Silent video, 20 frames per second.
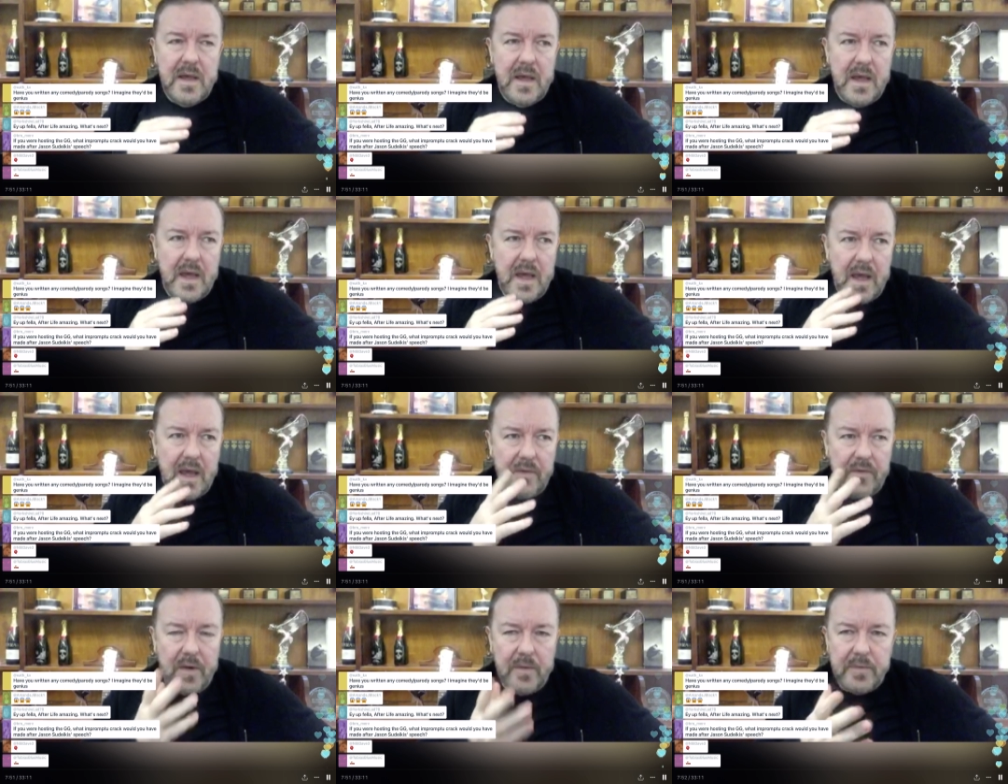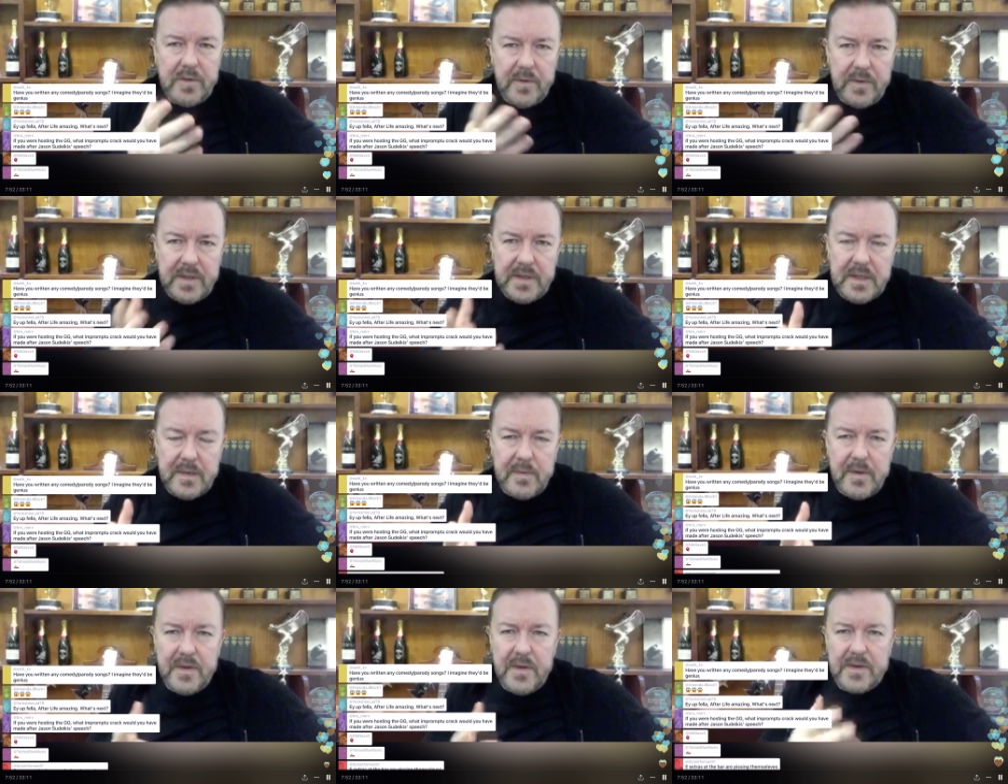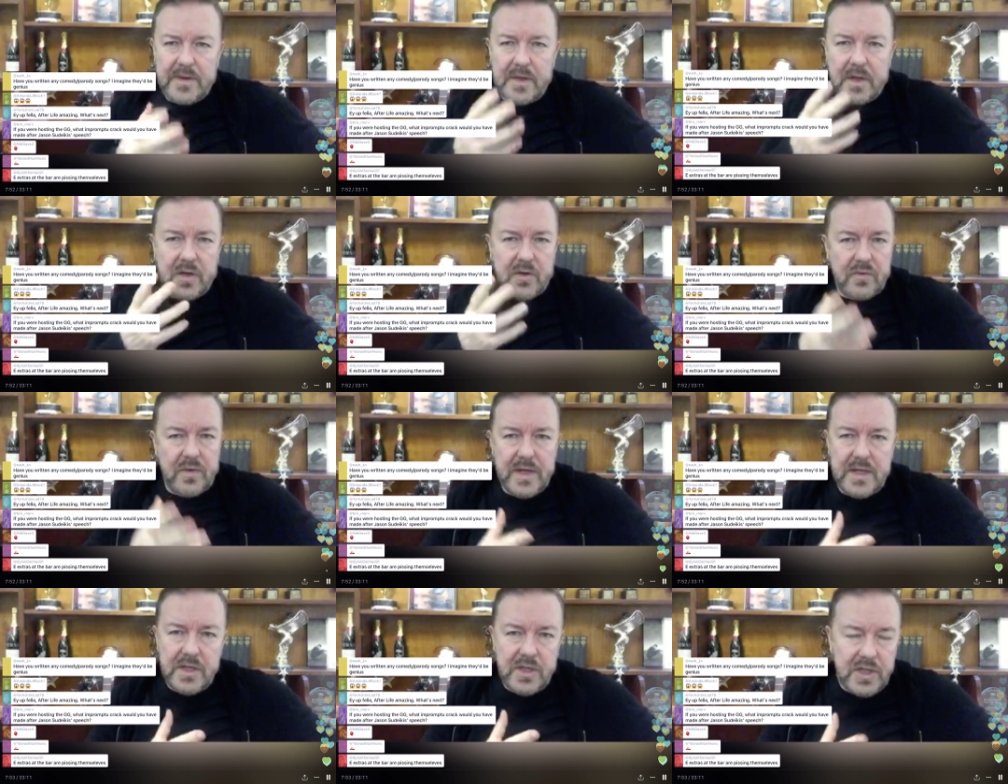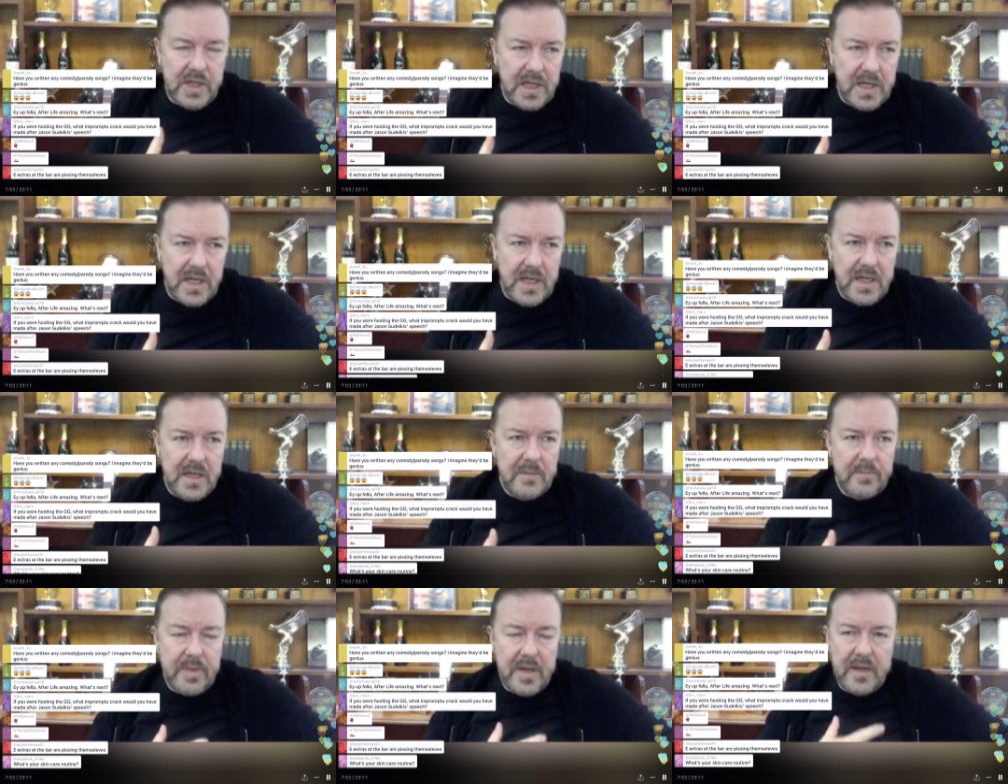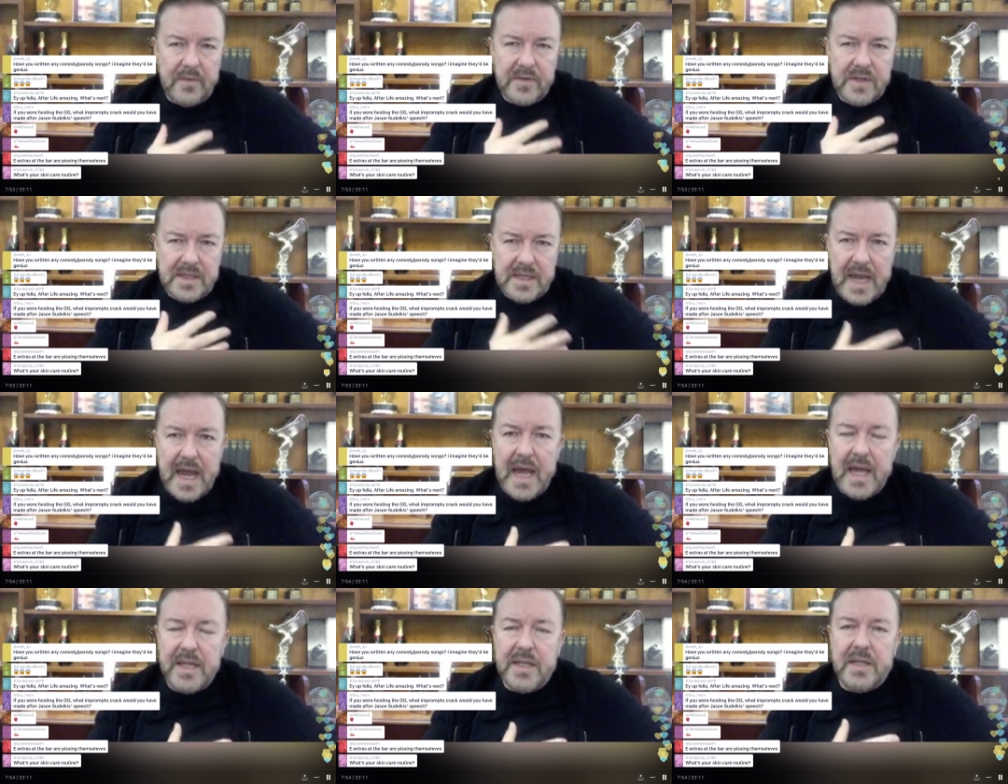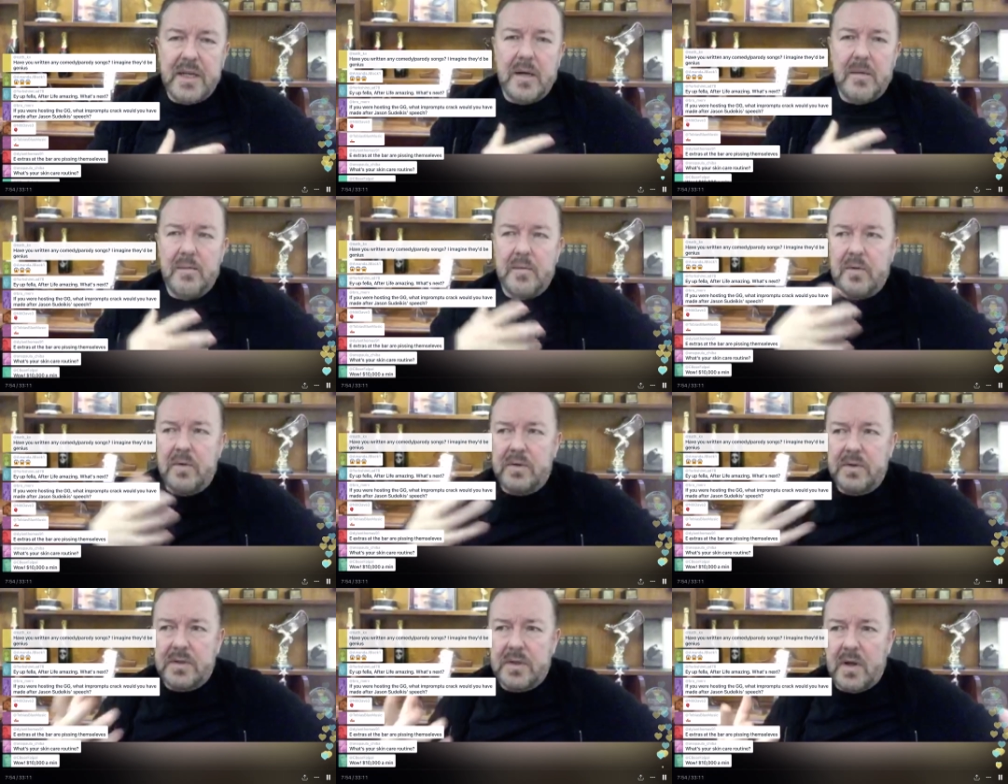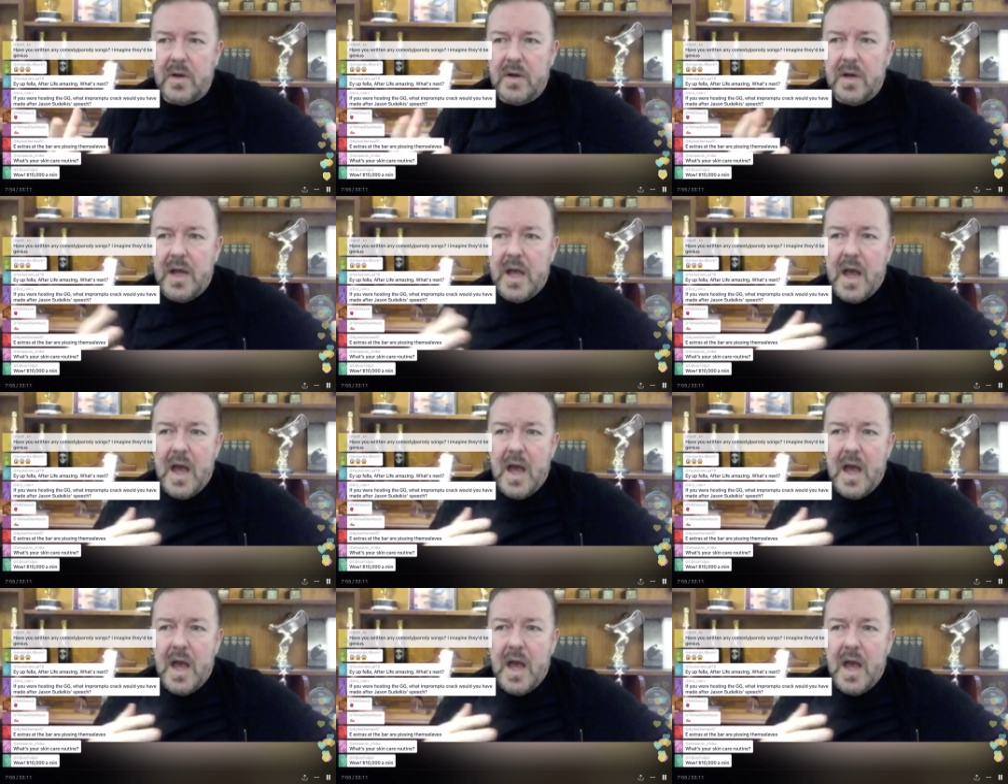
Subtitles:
If I'm doing something that's a cringy bit of stand-up or song,